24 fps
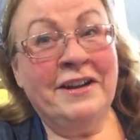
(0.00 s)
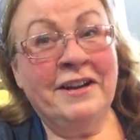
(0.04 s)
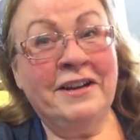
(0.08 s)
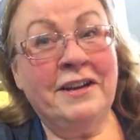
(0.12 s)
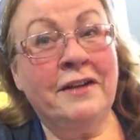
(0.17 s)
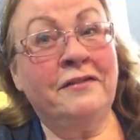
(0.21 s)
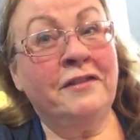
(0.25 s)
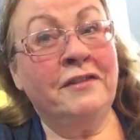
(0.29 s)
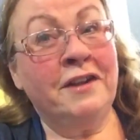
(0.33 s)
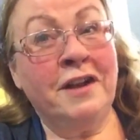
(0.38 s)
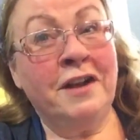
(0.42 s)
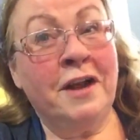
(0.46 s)

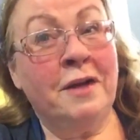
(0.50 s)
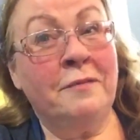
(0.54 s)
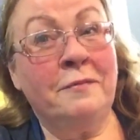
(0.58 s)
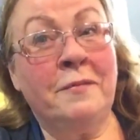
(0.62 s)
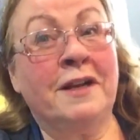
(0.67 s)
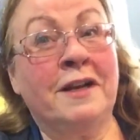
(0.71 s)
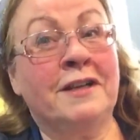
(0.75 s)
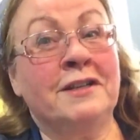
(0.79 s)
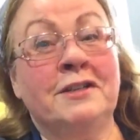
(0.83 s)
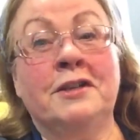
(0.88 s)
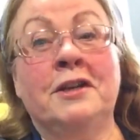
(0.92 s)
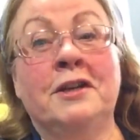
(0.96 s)
Definitely not
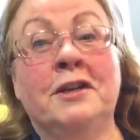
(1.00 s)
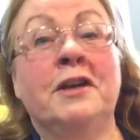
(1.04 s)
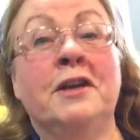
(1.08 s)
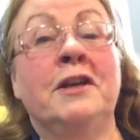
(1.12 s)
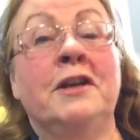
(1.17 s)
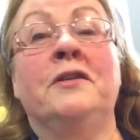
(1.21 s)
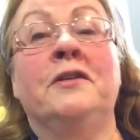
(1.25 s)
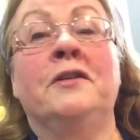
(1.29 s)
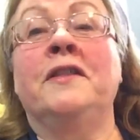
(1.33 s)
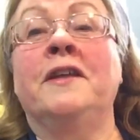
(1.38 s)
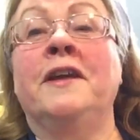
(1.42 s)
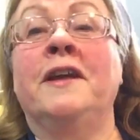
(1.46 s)
Mexican
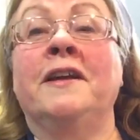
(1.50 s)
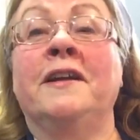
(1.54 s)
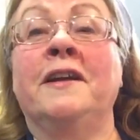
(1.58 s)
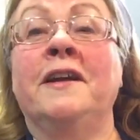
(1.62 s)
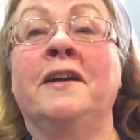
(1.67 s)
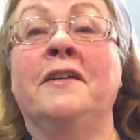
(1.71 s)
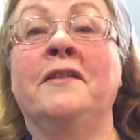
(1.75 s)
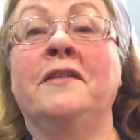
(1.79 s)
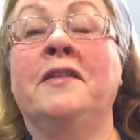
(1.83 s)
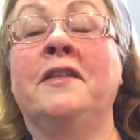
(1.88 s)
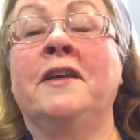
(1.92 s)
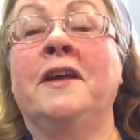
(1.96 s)

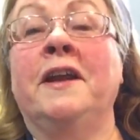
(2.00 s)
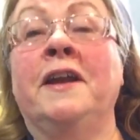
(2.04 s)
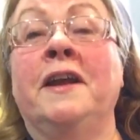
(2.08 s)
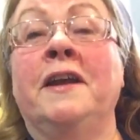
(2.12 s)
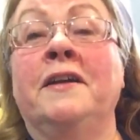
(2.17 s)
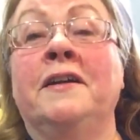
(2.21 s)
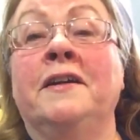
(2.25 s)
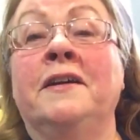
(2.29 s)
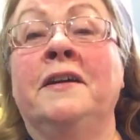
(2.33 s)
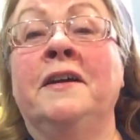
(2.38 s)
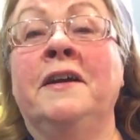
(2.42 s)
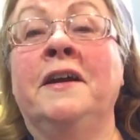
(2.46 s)

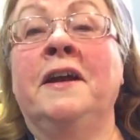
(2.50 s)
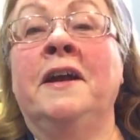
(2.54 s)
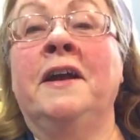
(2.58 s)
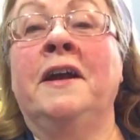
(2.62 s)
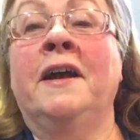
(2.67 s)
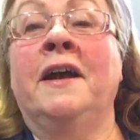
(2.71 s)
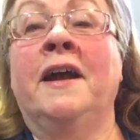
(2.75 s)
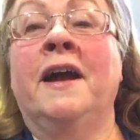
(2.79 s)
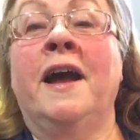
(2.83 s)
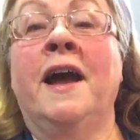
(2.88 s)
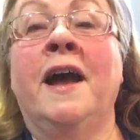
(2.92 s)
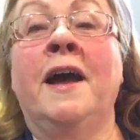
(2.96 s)
authentic.
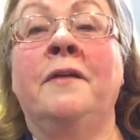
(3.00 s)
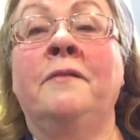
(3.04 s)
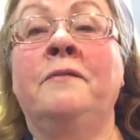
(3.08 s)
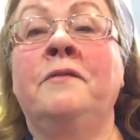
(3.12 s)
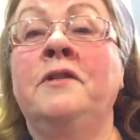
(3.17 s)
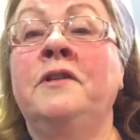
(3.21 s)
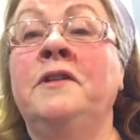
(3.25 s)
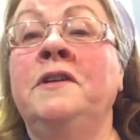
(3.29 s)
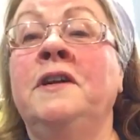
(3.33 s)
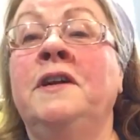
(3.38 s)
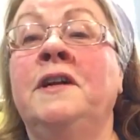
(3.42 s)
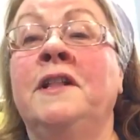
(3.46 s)
I
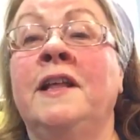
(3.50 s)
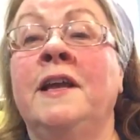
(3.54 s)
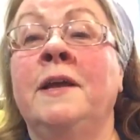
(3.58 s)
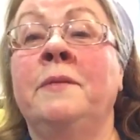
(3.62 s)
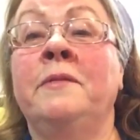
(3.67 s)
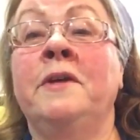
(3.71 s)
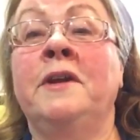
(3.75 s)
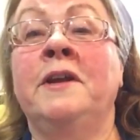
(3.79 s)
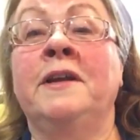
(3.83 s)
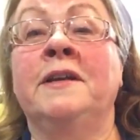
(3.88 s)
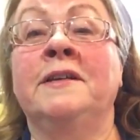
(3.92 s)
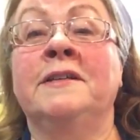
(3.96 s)
wouldn't claim
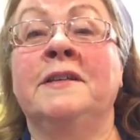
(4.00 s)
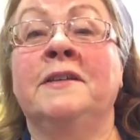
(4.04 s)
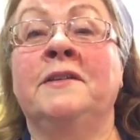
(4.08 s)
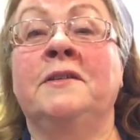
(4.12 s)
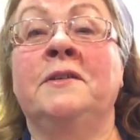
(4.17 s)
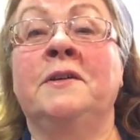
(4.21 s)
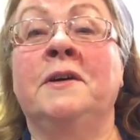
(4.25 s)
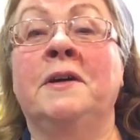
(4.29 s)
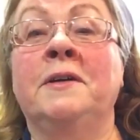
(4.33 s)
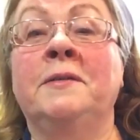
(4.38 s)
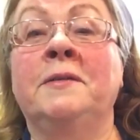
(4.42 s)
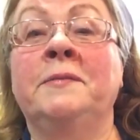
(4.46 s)
it is at
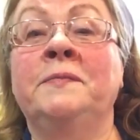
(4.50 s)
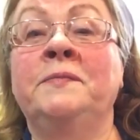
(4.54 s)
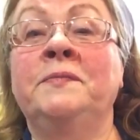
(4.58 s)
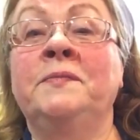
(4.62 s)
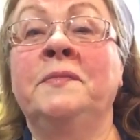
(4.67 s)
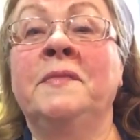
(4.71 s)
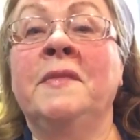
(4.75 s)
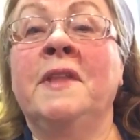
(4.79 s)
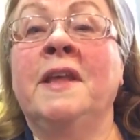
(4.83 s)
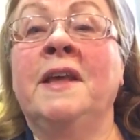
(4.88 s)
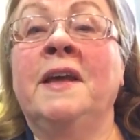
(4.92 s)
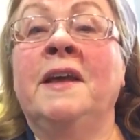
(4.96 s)
all.
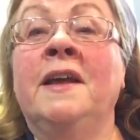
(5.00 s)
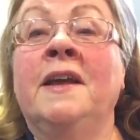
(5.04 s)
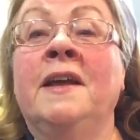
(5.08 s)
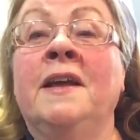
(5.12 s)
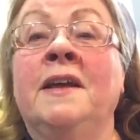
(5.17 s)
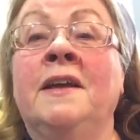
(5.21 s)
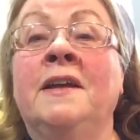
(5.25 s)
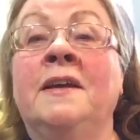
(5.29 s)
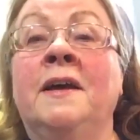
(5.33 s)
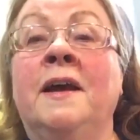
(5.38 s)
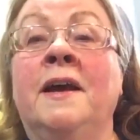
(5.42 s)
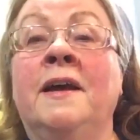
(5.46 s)

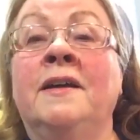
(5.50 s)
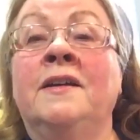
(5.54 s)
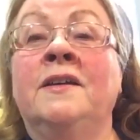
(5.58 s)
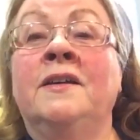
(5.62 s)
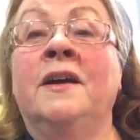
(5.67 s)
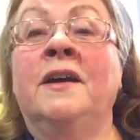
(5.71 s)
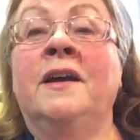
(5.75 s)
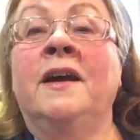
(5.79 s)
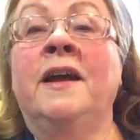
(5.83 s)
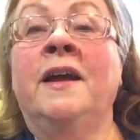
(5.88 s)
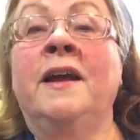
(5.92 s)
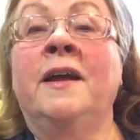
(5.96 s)

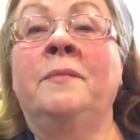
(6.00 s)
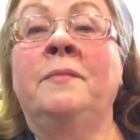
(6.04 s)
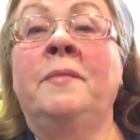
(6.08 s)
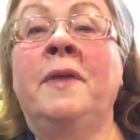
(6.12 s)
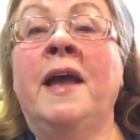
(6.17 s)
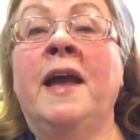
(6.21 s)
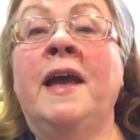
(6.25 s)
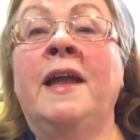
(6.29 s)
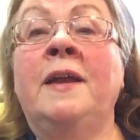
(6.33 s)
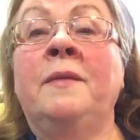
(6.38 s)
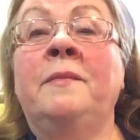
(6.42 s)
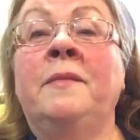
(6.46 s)
And
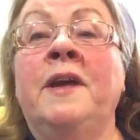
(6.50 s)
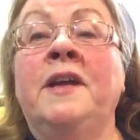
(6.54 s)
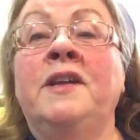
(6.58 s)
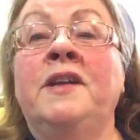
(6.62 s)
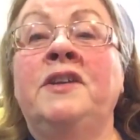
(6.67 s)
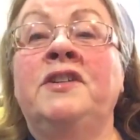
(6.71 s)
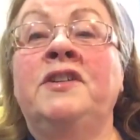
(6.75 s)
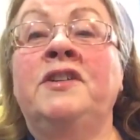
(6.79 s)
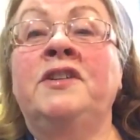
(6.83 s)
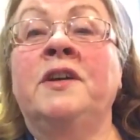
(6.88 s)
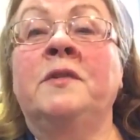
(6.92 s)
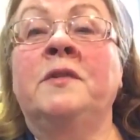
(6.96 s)
Patty made
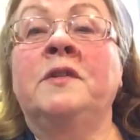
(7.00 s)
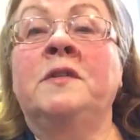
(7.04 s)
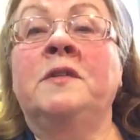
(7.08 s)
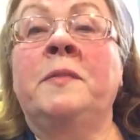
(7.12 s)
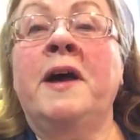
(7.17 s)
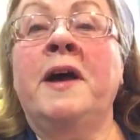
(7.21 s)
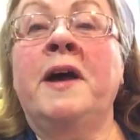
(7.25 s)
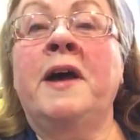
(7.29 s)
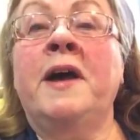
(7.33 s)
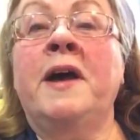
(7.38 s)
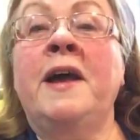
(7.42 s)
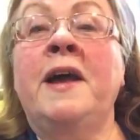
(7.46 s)
shepherd's
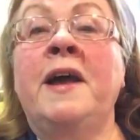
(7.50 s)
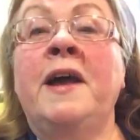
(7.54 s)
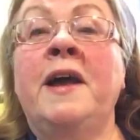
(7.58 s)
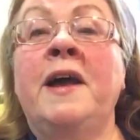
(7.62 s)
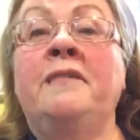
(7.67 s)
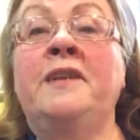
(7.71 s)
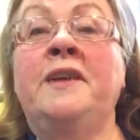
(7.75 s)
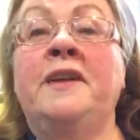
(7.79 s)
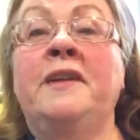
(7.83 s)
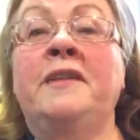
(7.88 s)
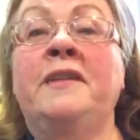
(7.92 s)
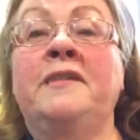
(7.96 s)
pie for her
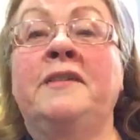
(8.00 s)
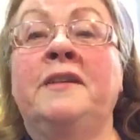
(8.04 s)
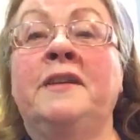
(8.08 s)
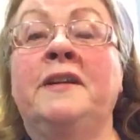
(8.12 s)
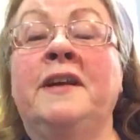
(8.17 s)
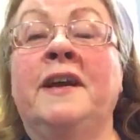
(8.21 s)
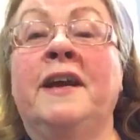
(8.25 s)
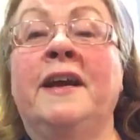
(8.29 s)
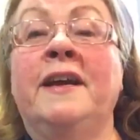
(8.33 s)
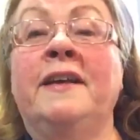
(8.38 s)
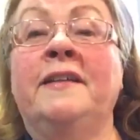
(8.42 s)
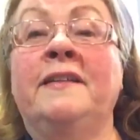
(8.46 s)
dinner
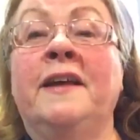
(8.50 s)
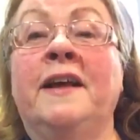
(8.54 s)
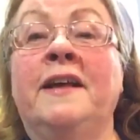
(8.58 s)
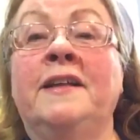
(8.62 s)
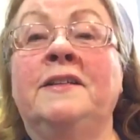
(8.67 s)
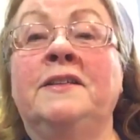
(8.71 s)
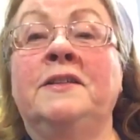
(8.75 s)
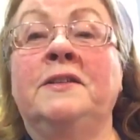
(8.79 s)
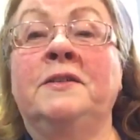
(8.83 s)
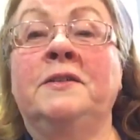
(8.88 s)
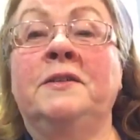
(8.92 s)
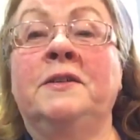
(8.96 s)
tonight.
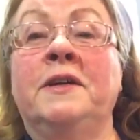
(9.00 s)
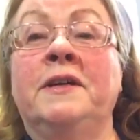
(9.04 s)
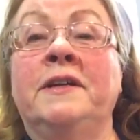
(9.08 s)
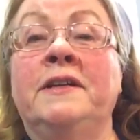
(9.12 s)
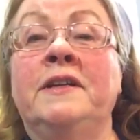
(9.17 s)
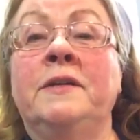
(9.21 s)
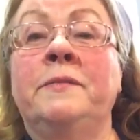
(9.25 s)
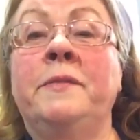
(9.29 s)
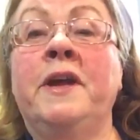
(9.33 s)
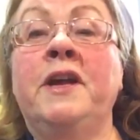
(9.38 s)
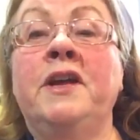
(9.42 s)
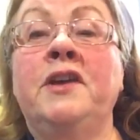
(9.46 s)
That's good.
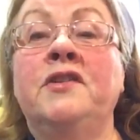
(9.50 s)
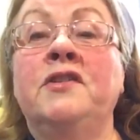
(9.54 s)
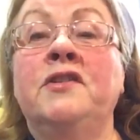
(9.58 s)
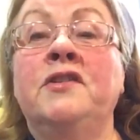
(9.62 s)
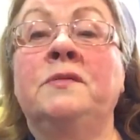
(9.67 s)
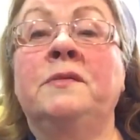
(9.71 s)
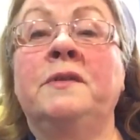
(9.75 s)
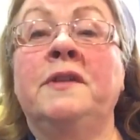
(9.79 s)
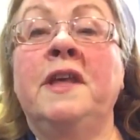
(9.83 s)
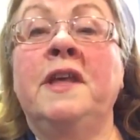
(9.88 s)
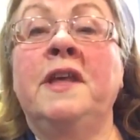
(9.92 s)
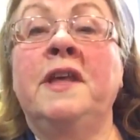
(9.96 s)
Do you make yours
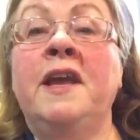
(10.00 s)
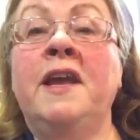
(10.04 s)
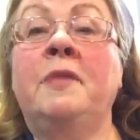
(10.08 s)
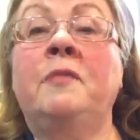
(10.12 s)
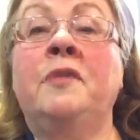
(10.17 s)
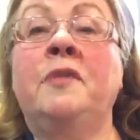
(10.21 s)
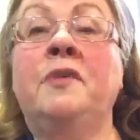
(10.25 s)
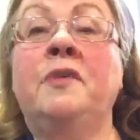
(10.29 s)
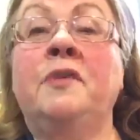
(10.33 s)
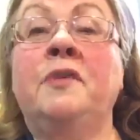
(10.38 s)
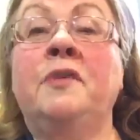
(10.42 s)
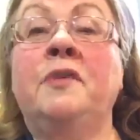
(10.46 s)
with
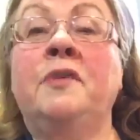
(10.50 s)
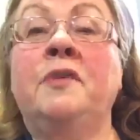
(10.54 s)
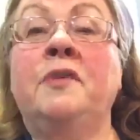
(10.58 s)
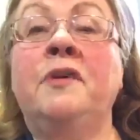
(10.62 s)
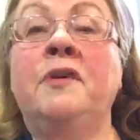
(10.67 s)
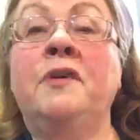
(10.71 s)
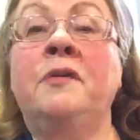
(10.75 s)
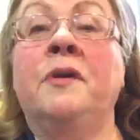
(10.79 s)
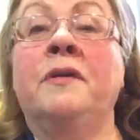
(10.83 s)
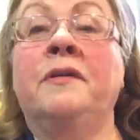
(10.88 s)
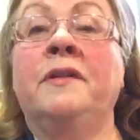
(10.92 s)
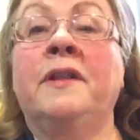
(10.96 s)
hamburger
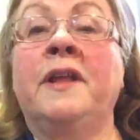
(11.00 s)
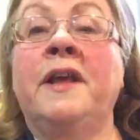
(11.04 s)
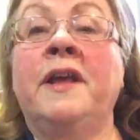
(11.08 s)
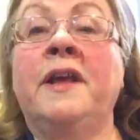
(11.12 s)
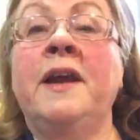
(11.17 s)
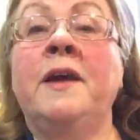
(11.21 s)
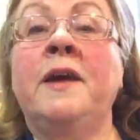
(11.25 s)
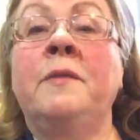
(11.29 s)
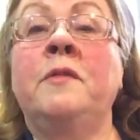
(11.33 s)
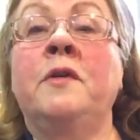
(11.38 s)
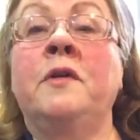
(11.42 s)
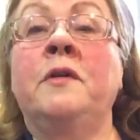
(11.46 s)
or
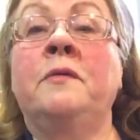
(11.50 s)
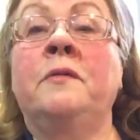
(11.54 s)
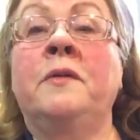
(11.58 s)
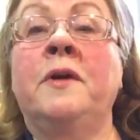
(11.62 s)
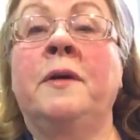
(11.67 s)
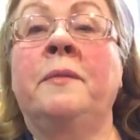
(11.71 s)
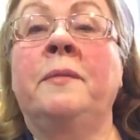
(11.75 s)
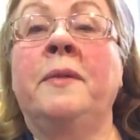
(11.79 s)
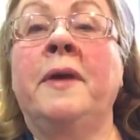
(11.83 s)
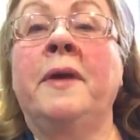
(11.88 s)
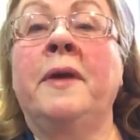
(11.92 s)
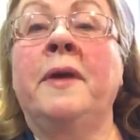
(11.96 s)
lamb or
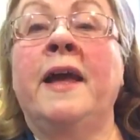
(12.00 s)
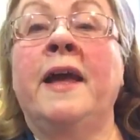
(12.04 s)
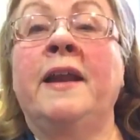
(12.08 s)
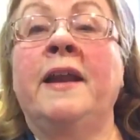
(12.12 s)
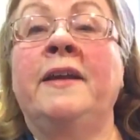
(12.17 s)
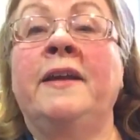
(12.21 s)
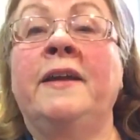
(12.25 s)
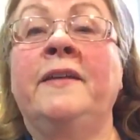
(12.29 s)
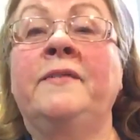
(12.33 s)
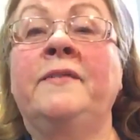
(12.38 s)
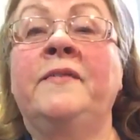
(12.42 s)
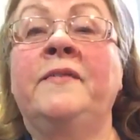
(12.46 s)
what, Patty?